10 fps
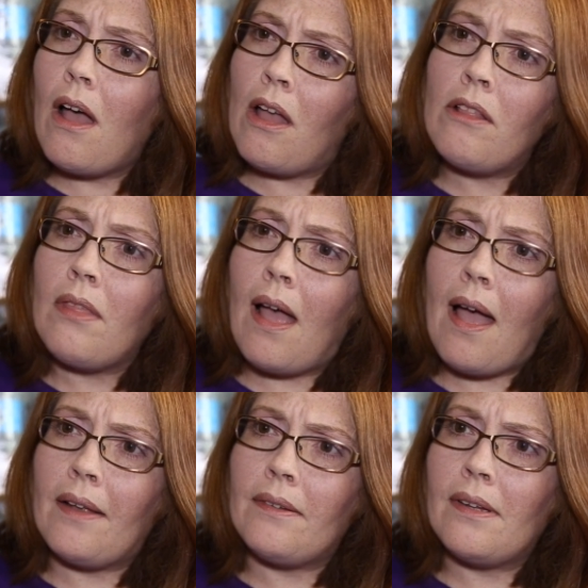
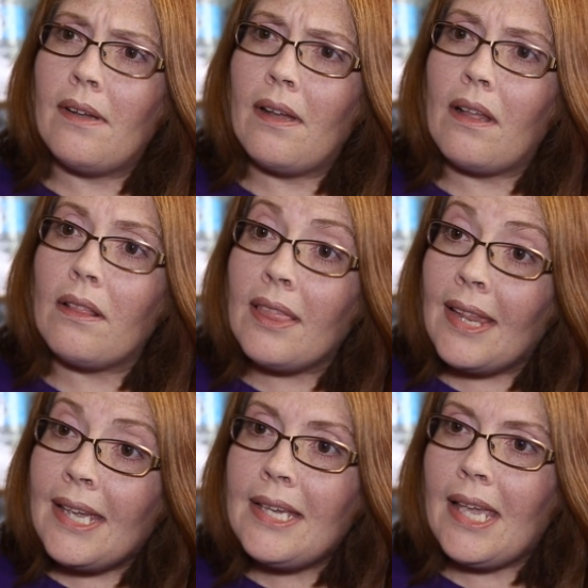unlined,
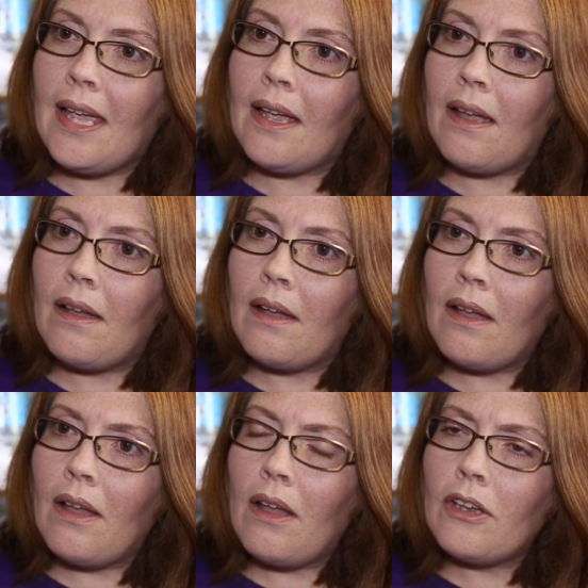
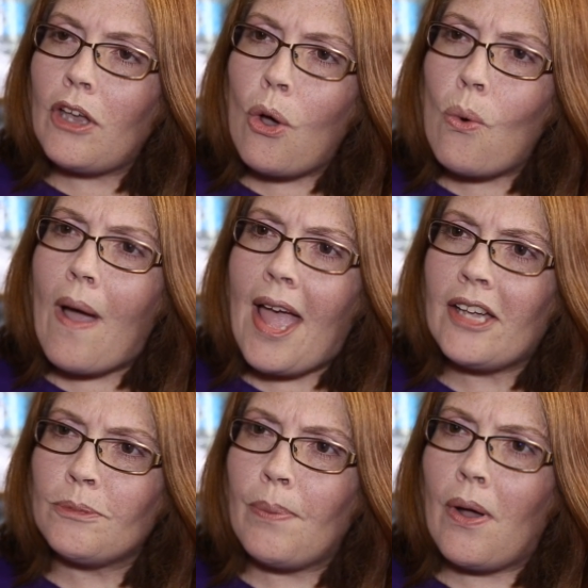leaking coal
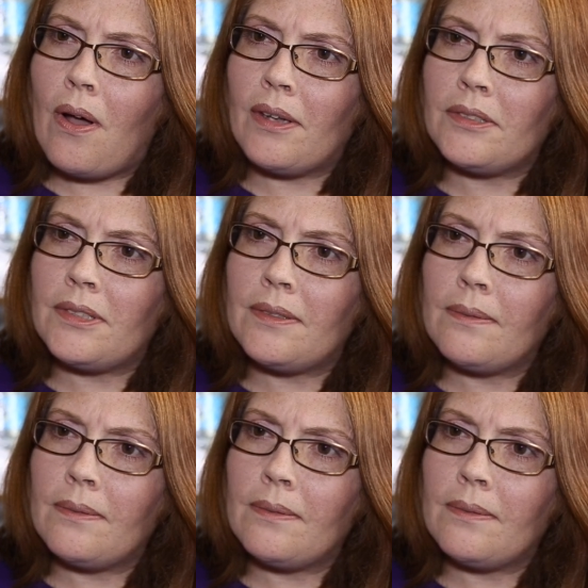ash ponds